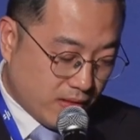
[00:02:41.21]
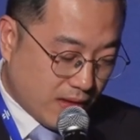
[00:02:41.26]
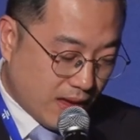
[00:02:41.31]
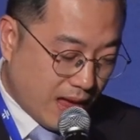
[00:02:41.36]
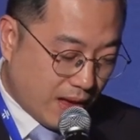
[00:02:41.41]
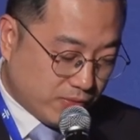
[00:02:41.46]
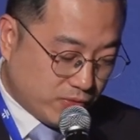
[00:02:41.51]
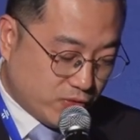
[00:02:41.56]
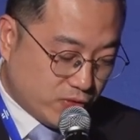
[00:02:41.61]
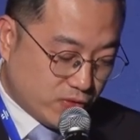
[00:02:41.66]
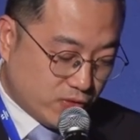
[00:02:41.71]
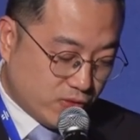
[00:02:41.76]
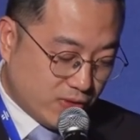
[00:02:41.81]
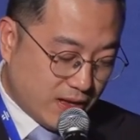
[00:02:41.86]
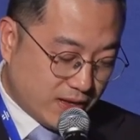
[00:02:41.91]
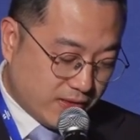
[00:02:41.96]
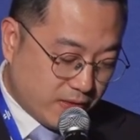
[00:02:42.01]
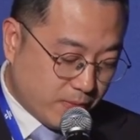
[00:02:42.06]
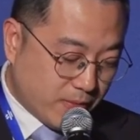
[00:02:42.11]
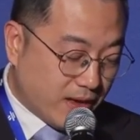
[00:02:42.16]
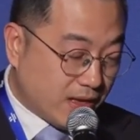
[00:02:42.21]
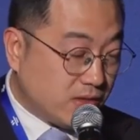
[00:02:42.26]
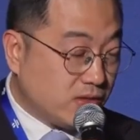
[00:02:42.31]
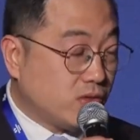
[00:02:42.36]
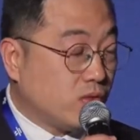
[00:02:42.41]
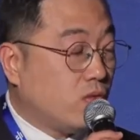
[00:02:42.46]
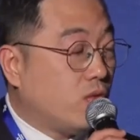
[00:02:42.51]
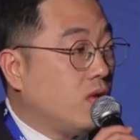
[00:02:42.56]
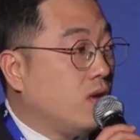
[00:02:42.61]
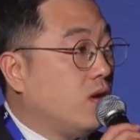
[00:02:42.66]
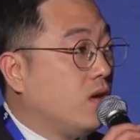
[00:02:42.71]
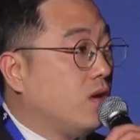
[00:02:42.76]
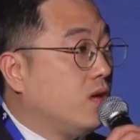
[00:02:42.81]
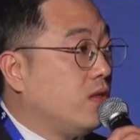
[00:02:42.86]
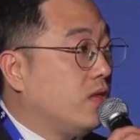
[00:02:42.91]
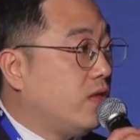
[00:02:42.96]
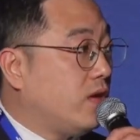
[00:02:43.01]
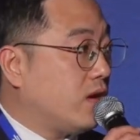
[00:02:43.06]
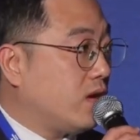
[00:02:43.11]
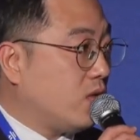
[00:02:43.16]
Up to last month,
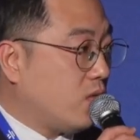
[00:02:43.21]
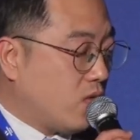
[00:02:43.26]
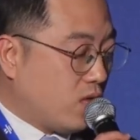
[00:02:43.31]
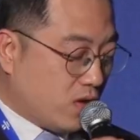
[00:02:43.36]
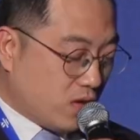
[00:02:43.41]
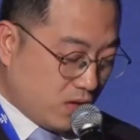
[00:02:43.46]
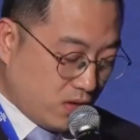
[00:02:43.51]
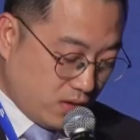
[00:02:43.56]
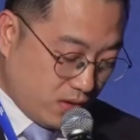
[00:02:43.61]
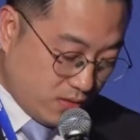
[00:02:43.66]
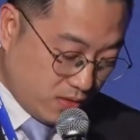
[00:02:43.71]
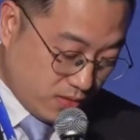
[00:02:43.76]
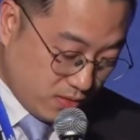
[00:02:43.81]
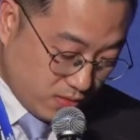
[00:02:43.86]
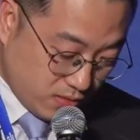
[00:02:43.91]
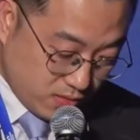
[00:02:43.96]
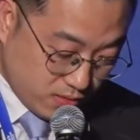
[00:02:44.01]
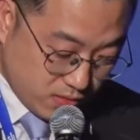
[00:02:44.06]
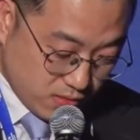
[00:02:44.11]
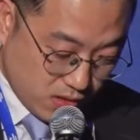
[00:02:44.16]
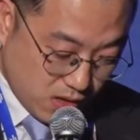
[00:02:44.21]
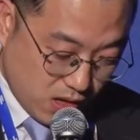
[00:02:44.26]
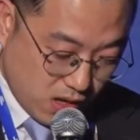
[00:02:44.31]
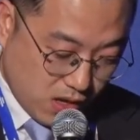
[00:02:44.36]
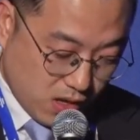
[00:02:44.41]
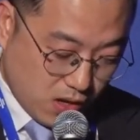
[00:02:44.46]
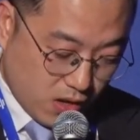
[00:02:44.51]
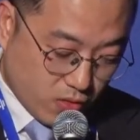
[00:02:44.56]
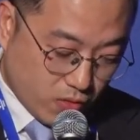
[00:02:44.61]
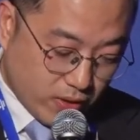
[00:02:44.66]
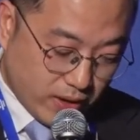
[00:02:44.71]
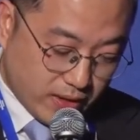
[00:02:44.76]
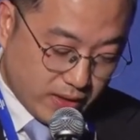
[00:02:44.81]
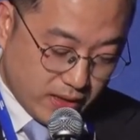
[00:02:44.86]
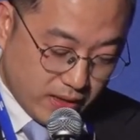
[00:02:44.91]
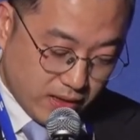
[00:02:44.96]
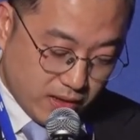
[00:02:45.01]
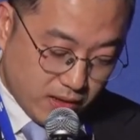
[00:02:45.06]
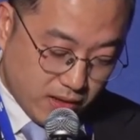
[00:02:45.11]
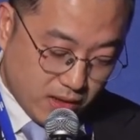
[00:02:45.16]
there were uh,
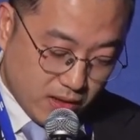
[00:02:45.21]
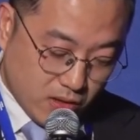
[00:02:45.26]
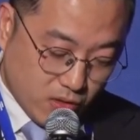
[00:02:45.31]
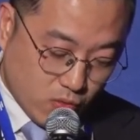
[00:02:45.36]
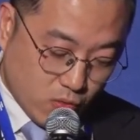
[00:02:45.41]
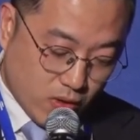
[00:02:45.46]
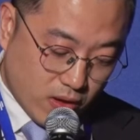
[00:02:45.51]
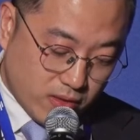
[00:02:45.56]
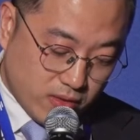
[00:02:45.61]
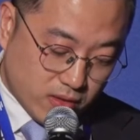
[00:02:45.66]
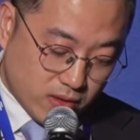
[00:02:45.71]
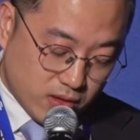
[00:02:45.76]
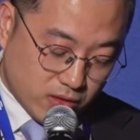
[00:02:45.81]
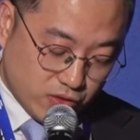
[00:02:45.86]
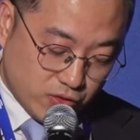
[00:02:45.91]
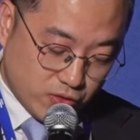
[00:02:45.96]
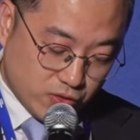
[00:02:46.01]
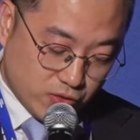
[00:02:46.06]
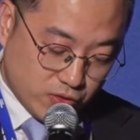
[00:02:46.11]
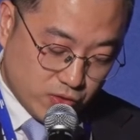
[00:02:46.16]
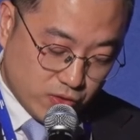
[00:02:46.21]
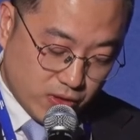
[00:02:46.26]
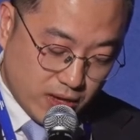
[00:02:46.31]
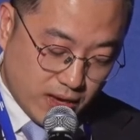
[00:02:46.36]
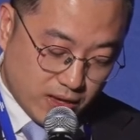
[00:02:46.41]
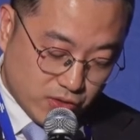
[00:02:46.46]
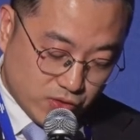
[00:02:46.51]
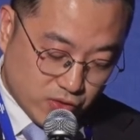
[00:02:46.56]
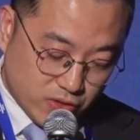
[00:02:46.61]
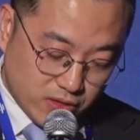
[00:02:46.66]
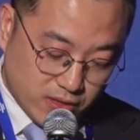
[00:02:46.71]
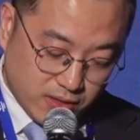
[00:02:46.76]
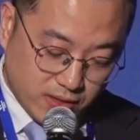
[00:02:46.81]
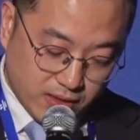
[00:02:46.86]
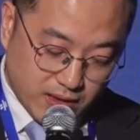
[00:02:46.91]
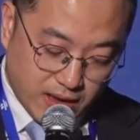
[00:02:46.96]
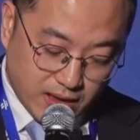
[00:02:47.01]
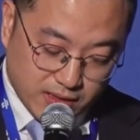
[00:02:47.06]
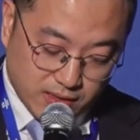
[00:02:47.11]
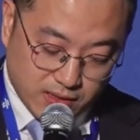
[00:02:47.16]
already one, uh,
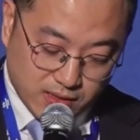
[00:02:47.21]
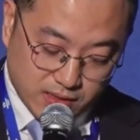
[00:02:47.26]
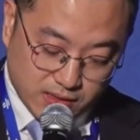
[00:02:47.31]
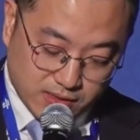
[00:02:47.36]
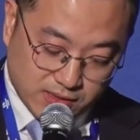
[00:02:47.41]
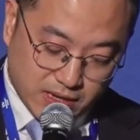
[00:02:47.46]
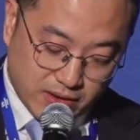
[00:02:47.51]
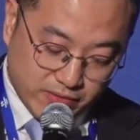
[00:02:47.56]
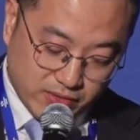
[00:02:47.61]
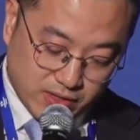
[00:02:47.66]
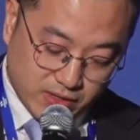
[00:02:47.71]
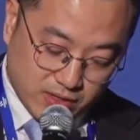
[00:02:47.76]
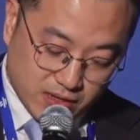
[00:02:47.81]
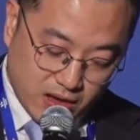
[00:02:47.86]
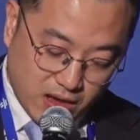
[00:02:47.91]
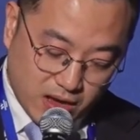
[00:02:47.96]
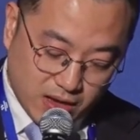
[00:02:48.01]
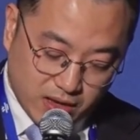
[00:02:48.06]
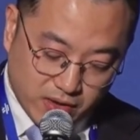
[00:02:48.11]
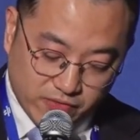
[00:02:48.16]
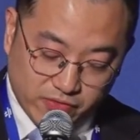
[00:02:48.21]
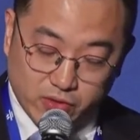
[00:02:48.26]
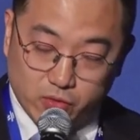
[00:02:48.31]
279 of